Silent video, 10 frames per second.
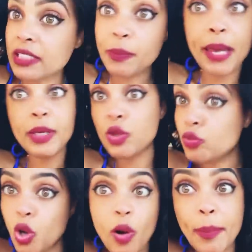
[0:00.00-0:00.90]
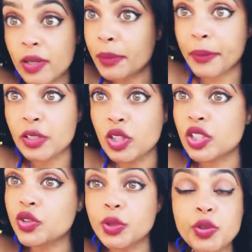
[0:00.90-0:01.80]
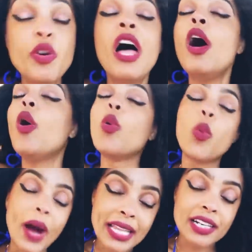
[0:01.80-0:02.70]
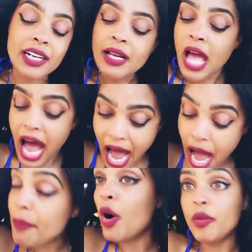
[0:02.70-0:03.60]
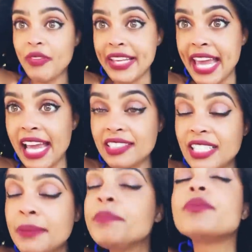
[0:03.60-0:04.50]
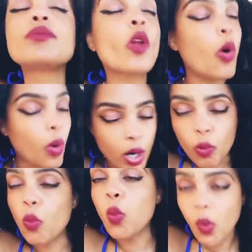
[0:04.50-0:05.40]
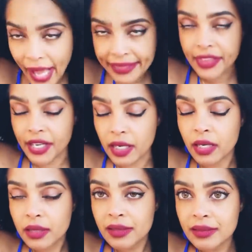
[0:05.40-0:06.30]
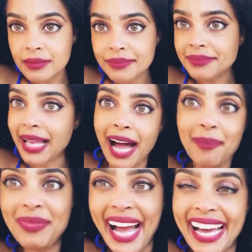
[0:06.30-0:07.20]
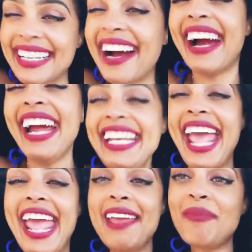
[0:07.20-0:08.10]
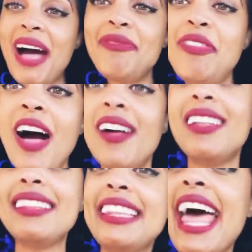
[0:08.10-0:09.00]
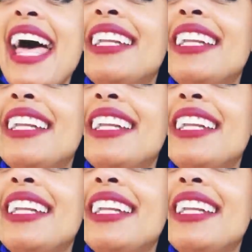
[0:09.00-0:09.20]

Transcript: baby, you know I'm gonna bring you the truth, whether I'm on vacation or whether I'm not. All right, ain't my fault that